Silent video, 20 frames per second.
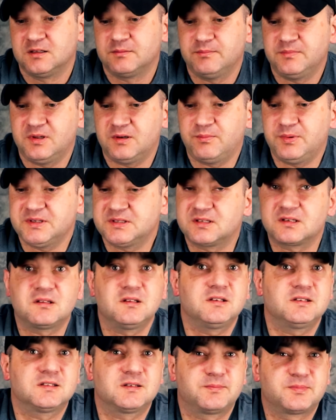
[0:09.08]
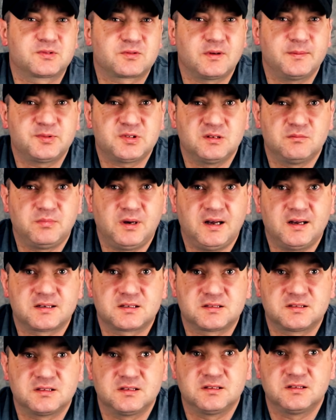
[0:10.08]
they're basically subscription
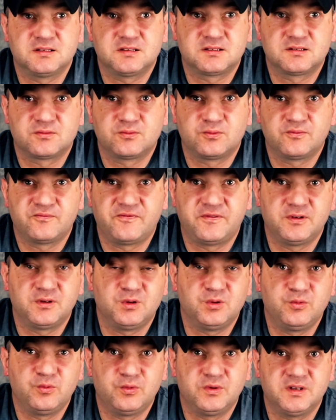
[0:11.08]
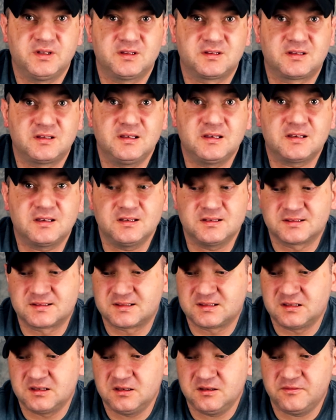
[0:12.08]
boxes filled with geeky
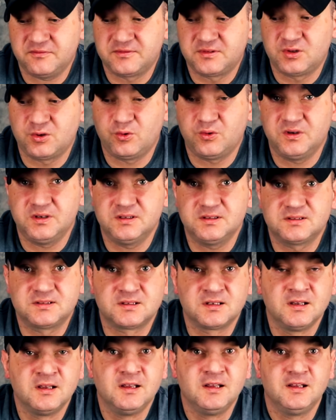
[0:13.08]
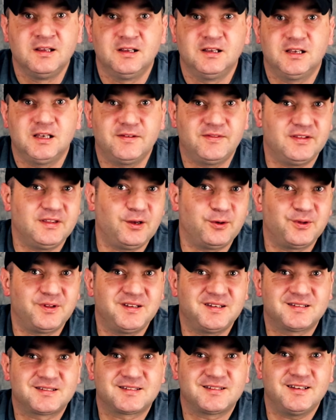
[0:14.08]
stuff, toys. Even though
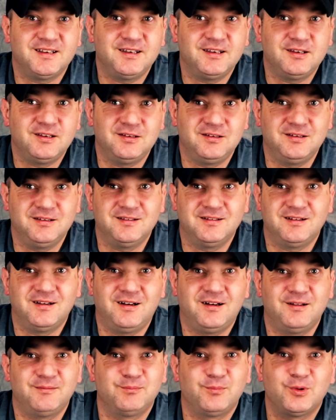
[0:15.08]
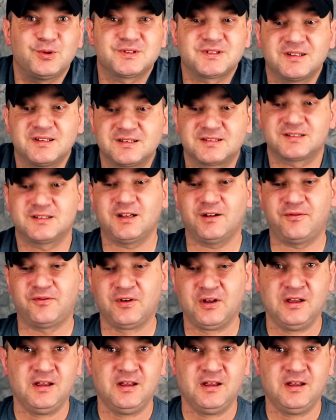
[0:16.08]
they say on most of this stuff,